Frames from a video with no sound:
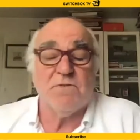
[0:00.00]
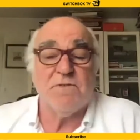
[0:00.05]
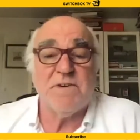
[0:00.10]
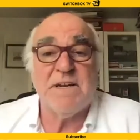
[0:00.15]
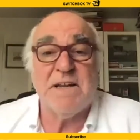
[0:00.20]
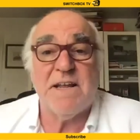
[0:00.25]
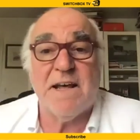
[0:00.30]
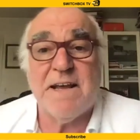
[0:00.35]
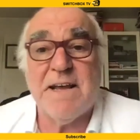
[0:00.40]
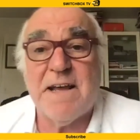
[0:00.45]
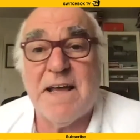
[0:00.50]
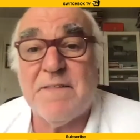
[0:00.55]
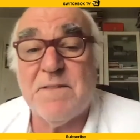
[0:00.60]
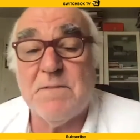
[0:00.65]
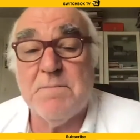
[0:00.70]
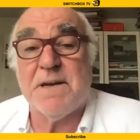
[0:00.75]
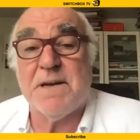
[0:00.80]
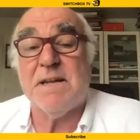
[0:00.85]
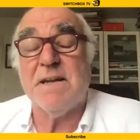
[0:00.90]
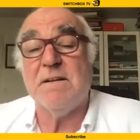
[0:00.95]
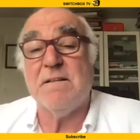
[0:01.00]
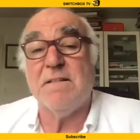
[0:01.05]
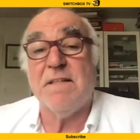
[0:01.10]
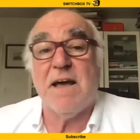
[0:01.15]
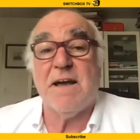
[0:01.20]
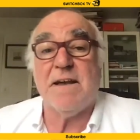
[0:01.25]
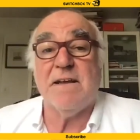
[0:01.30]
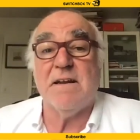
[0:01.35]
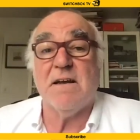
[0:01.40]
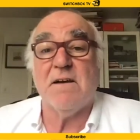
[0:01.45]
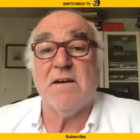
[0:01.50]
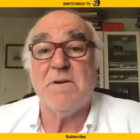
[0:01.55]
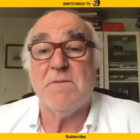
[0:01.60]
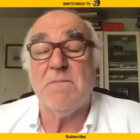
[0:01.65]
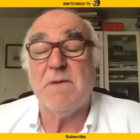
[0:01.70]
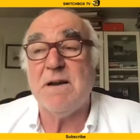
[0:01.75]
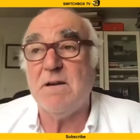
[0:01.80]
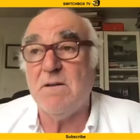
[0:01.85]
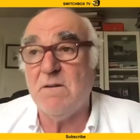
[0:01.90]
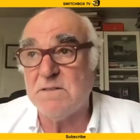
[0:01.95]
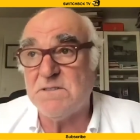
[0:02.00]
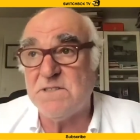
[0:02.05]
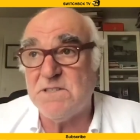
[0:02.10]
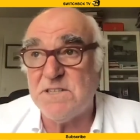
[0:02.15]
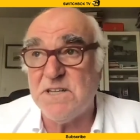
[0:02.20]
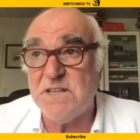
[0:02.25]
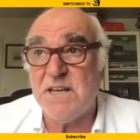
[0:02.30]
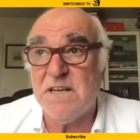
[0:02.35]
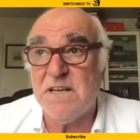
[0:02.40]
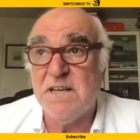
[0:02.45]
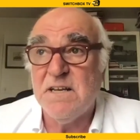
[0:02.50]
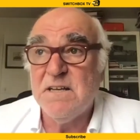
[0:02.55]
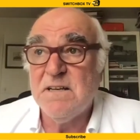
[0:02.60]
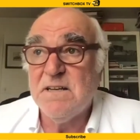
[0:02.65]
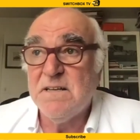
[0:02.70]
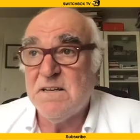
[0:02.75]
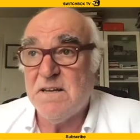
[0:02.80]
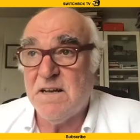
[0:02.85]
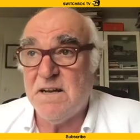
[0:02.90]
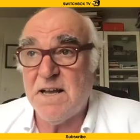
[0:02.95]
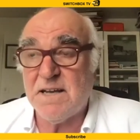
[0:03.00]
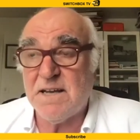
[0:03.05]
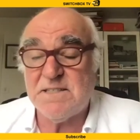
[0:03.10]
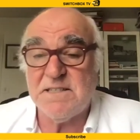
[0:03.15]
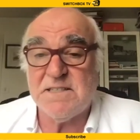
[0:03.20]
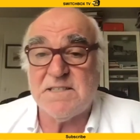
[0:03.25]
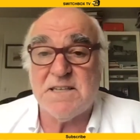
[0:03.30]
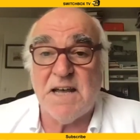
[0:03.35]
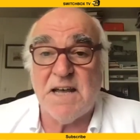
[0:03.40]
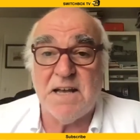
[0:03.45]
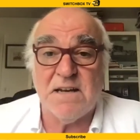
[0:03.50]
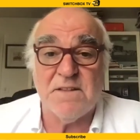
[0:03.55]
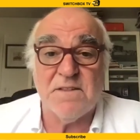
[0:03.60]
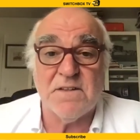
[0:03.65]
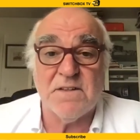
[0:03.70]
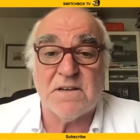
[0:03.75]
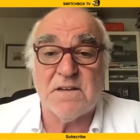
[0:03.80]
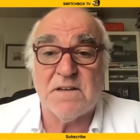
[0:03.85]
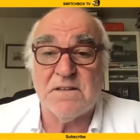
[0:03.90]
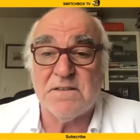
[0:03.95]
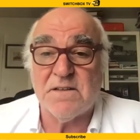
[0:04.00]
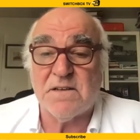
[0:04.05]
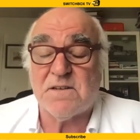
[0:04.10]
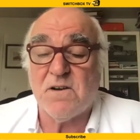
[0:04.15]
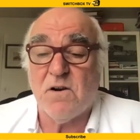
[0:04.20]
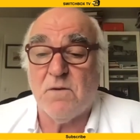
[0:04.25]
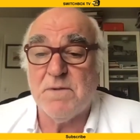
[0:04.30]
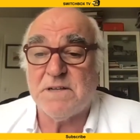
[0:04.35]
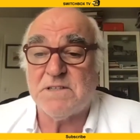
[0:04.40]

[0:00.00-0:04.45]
of in at the beginning of that. You know, we went along to see Alexi Sale at the comic